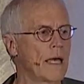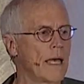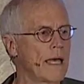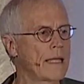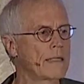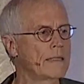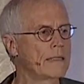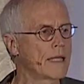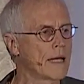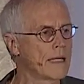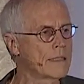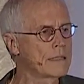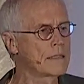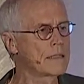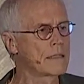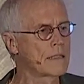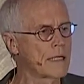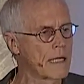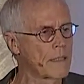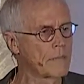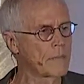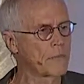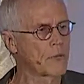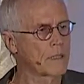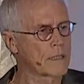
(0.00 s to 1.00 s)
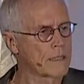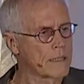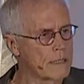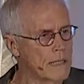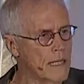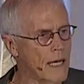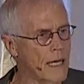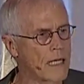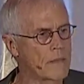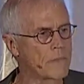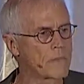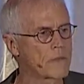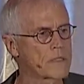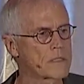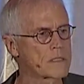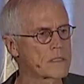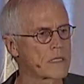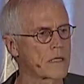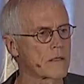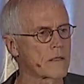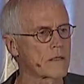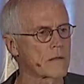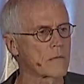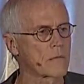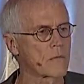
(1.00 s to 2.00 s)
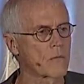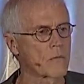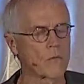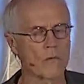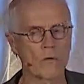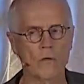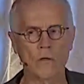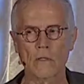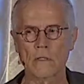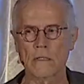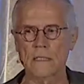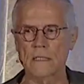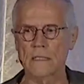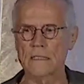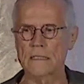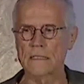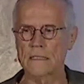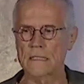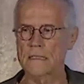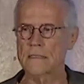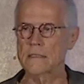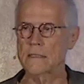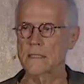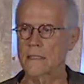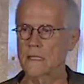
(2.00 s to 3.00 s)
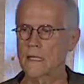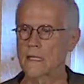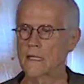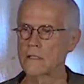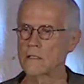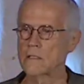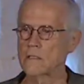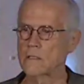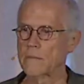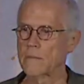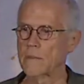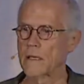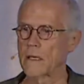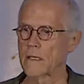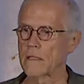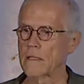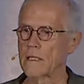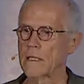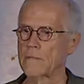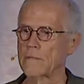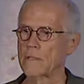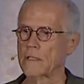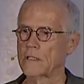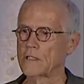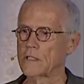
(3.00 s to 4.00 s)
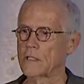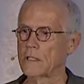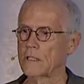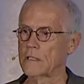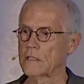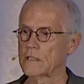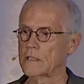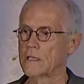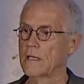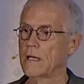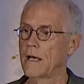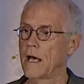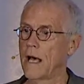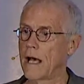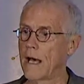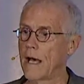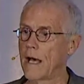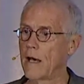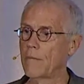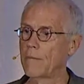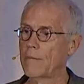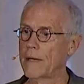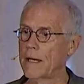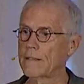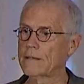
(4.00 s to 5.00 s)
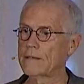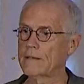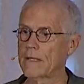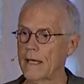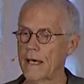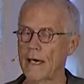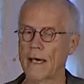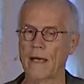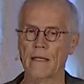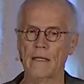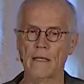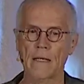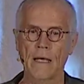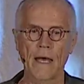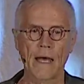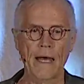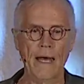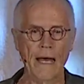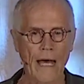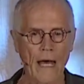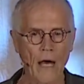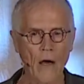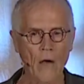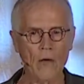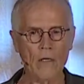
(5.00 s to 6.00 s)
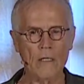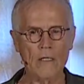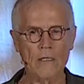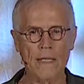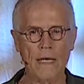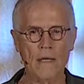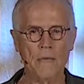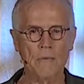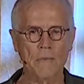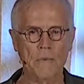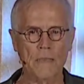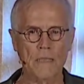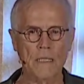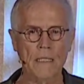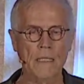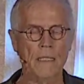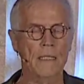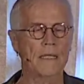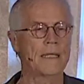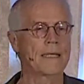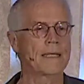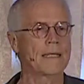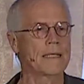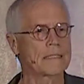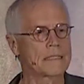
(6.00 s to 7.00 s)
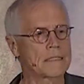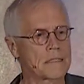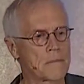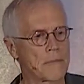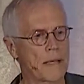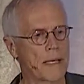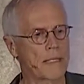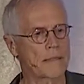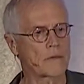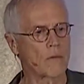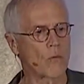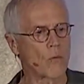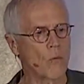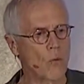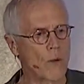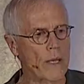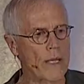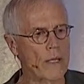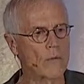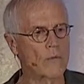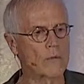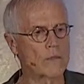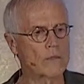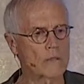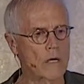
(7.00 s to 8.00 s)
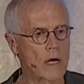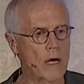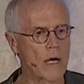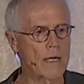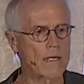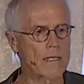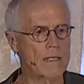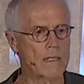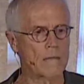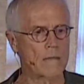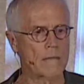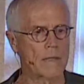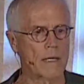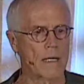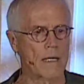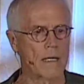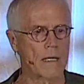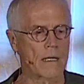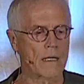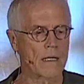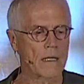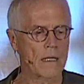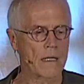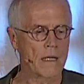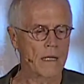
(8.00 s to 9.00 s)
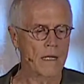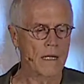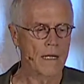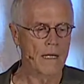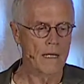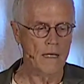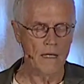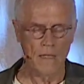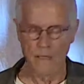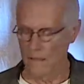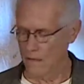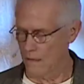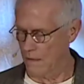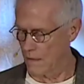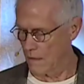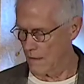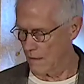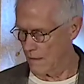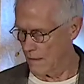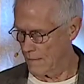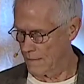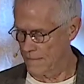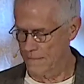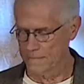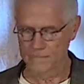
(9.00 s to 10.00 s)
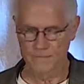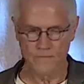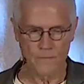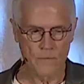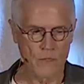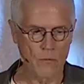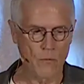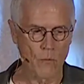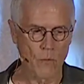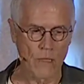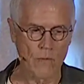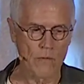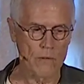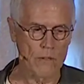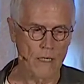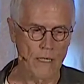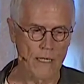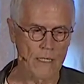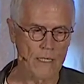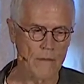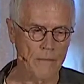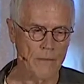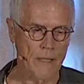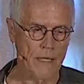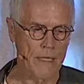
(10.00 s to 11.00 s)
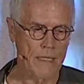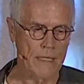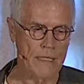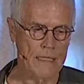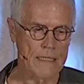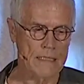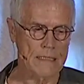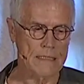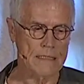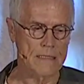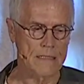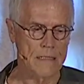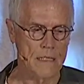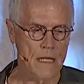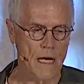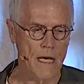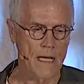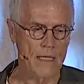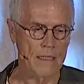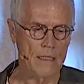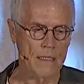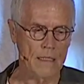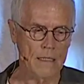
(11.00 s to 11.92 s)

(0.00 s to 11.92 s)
and 99.9% percent of the world is disengaged about climate change. How about that? How could that be? It's about the way we're talking about it. And um, the way we're talking about it is not